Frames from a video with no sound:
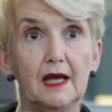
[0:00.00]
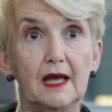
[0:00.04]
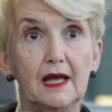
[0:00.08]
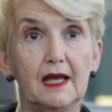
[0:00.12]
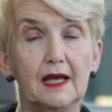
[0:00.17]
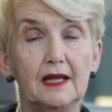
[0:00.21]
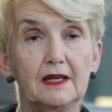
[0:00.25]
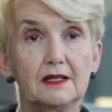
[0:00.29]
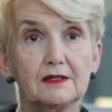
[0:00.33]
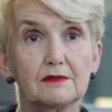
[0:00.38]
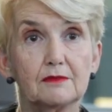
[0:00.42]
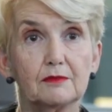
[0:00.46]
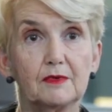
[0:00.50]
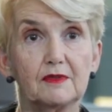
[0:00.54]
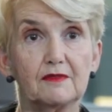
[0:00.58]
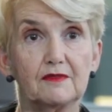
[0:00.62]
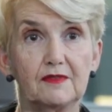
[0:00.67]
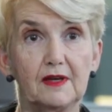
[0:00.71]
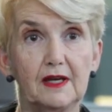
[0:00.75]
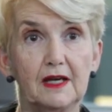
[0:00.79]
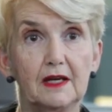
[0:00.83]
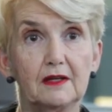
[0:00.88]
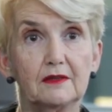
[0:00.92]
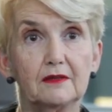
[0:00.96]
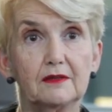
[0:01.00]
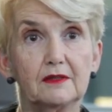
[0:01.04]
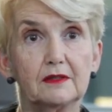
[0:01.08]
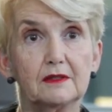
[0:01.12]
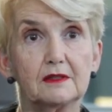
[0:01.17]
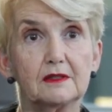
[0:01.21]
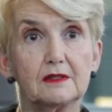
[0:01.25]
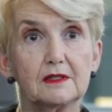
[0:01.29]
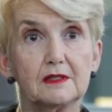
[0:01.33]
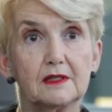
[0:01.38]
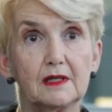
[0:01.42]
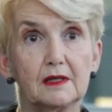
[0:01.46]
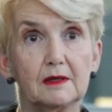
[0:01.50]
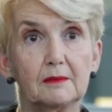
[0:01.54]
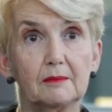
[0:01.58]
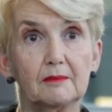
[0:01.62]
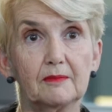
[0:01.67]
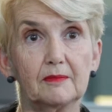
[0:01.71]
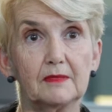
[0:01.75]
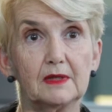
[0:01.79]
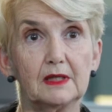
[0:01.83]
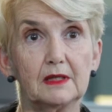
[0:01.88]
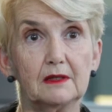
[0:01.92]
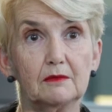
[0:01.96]
And we've found that
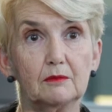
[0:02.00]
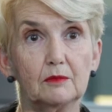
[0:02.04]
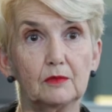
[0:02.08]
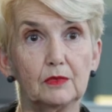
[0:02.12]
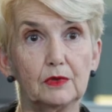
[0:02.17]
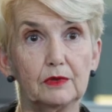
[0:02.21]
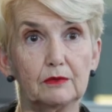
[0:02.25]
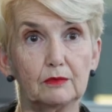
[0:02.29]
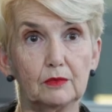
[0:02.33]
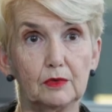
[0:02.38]
in